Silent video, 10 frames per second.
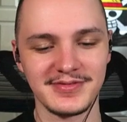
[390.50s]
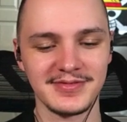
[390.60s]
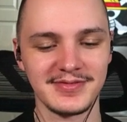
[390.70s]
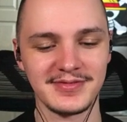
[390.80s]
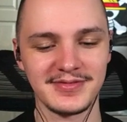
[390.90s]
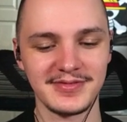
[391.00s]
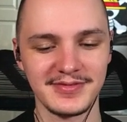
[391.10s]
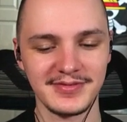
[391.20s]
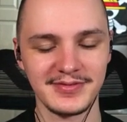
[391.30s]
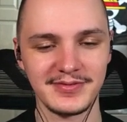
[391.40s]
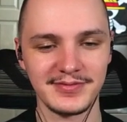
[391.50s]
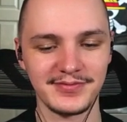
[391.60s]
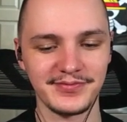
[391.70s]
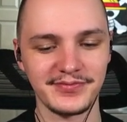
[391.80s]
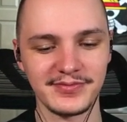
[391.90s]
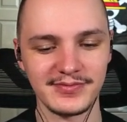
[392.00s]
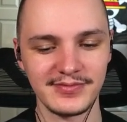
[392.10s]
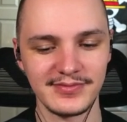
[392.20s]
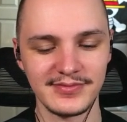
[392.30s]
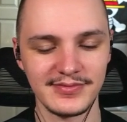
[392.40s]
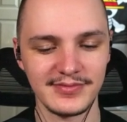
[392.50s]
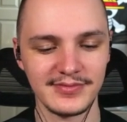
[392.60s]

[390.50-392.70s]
No one is speaking in this clip.